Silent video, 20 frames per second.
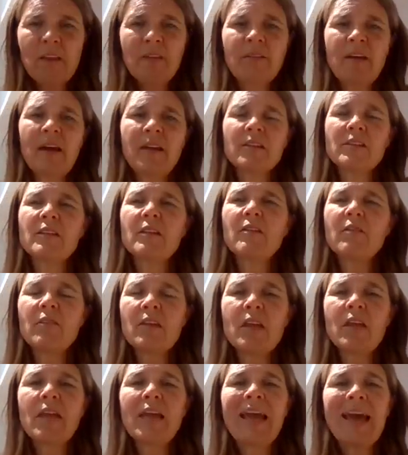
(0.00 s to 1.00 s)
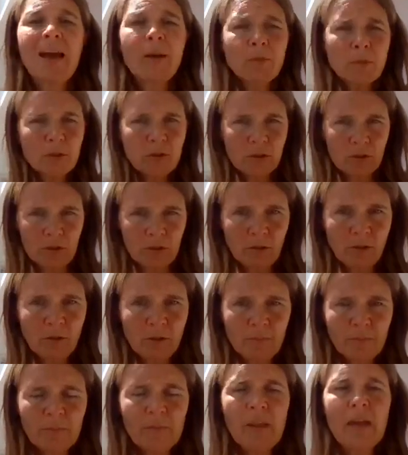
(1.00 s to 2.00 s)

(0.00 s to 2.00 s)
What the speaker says: that the council